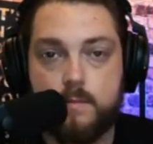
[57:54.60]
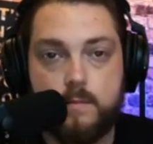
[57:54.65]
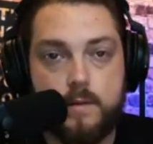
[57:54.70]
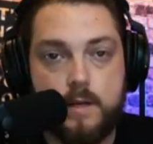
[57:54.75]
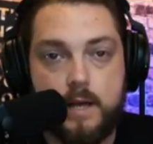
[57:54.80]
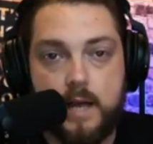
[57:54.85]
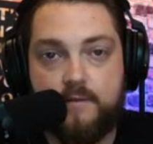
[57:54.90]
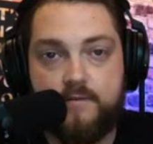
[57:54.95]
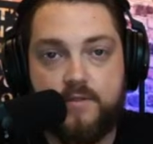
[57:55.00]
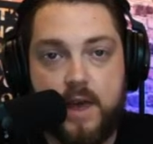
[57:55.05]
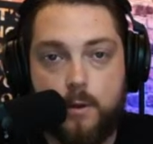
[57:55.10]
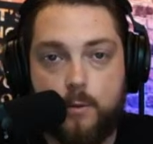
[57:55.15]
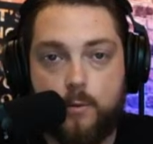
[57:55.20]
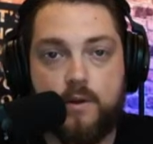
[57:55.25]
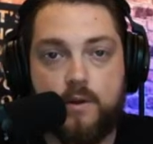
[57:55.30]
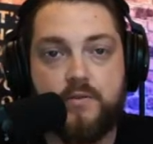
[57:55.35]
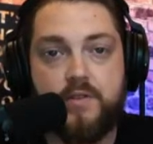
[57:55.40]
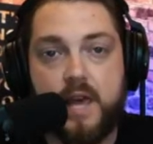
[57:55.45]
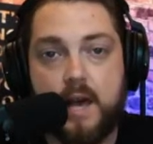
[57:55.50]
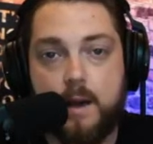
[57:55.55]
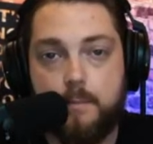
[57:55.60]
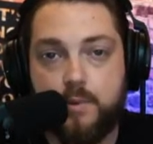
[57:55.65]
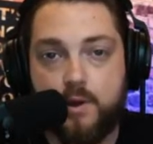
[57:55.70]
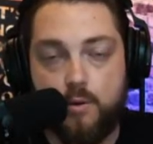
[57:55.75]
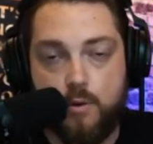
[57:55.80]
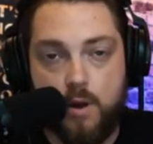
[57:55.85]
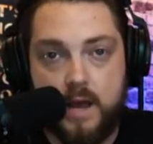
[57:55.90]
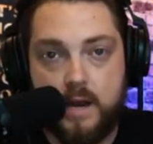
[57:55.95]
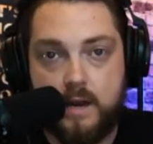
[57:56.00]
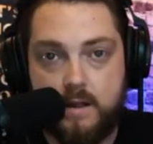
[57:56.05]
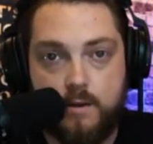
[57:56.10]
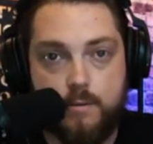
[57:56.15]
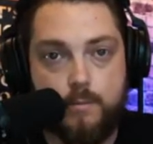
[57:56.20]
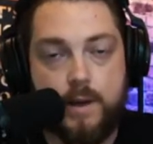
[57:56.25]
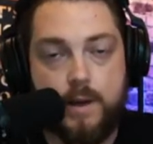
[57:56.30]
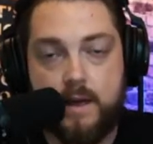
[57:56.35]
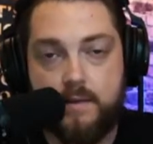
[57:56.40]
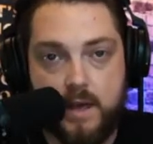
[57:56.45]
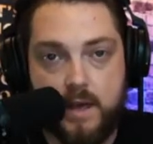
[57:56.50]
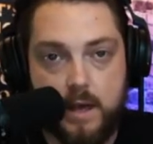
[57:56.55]
if they want the upgrade, they're
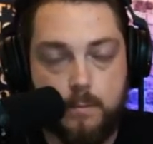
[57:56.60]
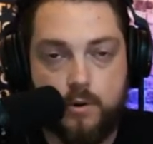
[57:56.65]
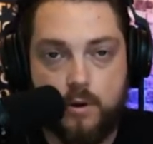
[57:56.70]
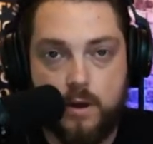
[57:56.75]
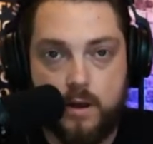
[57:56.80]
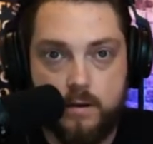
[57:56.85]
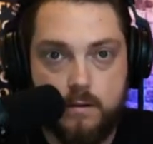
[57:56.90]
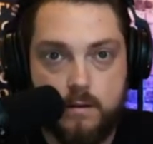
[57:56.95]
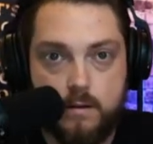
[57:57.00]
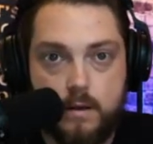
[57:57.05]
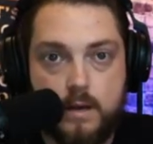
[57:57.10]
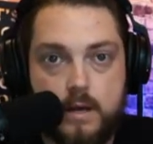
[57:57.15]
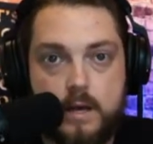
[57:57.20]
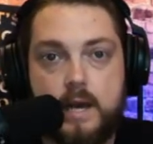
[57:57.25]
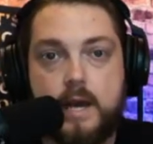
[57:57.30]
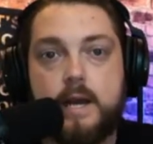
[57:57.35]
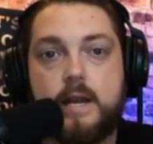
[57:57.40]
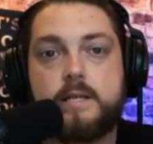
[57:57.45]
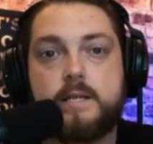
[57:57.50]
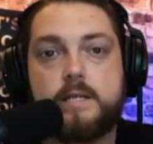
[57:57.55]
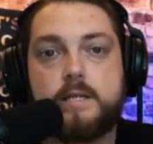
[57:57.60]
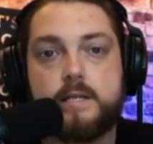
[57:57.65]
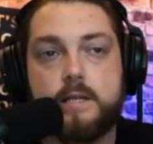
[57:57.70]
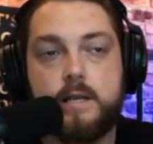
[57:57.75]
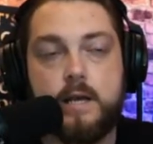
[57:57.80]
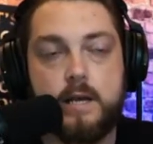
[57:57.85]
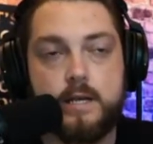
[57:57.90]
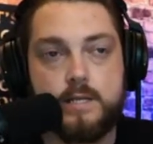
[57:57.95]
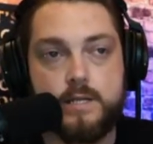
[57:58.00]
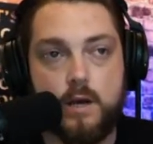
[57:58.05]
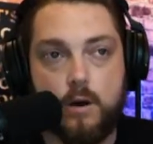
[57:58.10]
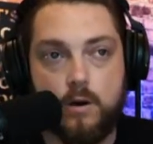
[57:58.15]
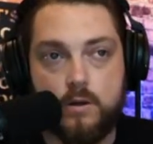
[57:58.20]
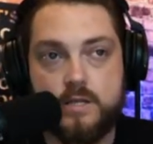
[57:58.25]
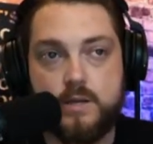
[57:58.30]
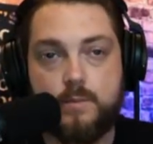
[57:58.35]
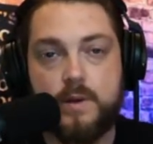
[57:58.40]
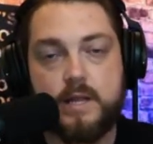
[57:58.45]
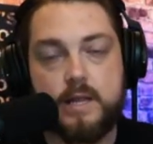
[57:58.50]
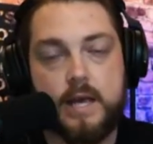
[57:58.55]
paying the upgrade. And it's
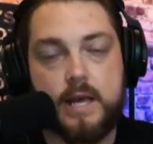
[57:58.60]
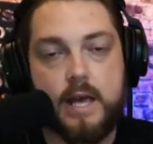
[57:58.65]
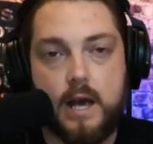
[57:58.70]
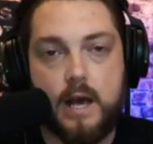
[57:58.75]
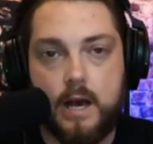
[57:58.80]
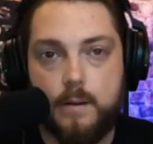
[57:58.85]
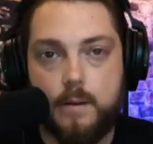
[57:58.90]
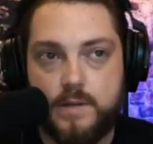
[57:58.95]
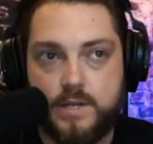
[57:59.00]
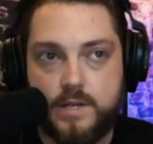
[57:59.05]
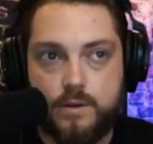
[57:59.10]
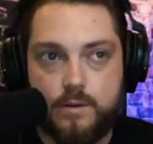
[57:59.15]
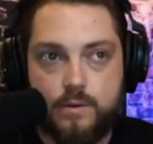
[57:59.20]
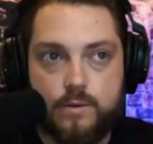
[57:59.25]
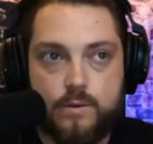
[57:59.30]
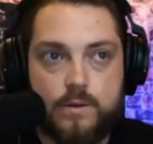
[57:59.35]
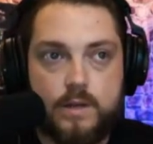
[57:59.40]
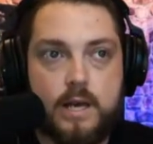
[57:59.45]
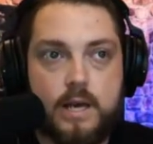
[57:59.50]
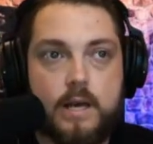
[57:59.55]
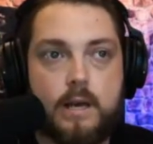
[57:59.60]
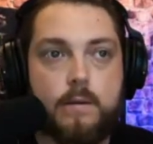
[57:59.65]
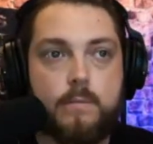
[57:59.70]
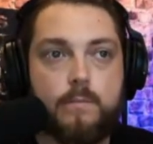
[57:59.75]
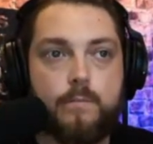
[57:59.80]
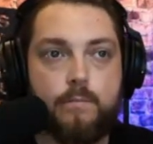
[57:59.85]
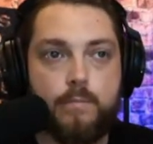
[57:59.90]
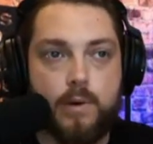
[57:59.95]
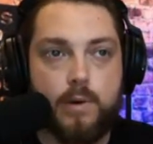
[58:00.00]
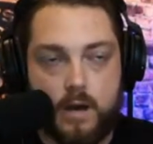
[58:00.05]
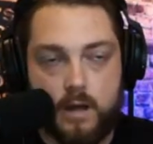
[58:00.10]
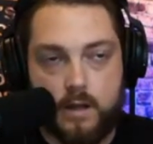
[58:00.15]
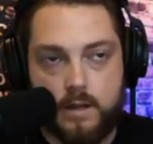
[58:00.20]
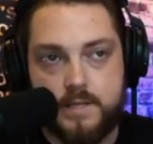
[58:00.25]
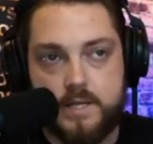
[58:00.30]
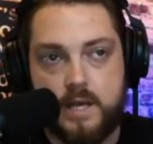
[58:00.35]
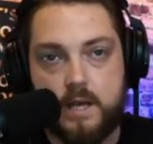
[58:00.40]
ultimately up to the policy